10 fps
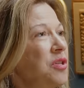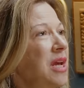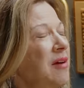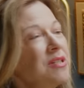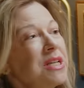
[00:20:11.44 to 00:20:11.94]
Do they
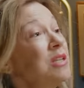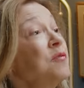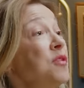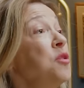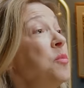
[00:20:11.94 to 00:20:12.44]
have a sense
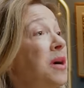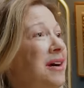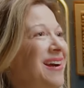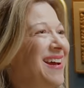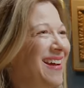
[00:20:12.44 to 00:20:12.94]
of
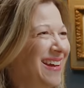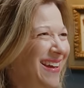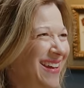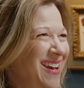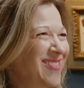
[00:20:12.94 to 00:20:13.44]
humor,
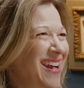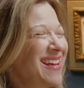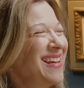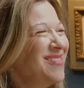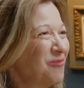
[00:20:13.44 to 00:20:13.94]

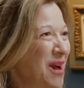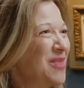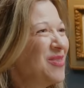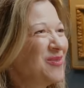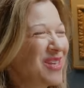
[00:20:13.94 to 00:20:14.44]
right? In
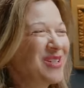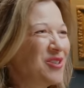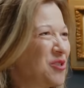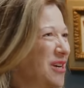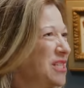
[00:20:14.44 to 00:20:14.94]
when things
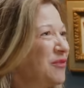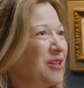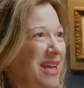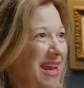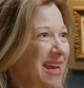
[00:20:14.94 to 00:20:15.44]
are
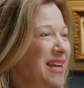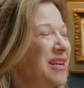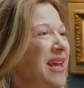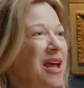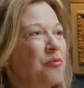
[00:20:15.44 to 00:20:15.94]
stressful,
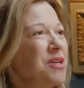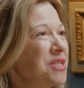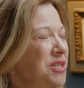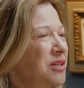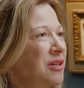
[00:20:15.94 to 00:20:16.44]
can can we
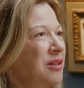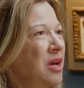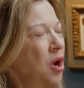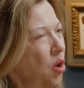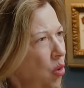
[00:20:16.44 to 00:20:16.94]
still
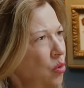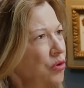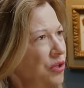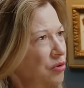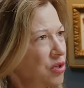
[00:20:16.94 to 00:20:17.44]

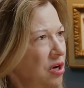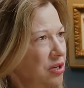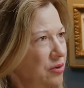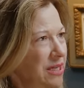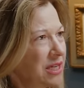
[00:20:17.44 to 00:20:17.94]
hold those
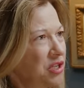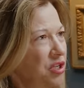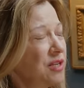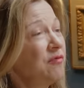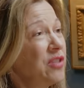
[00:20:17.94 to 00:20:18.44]

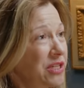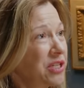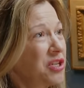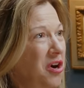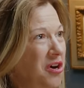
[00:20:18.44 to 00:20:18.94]
contradictions of
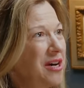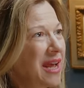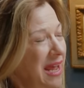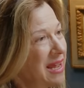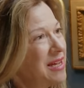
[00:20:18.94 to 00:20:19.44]
this is hard
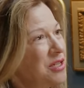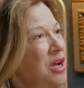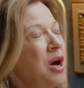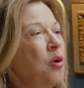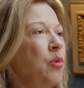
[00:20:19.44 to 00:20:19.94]
and
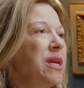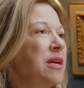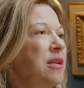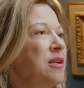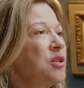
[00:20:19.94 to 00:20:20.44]
we
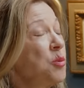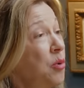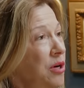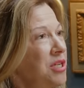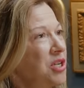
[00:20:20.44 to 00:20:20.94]
can
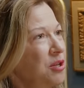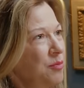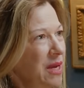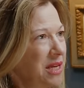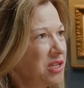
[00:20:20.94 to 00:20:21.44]
support each
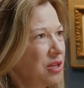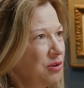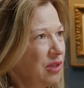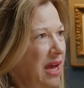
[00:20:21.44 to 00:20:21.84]
other, make each other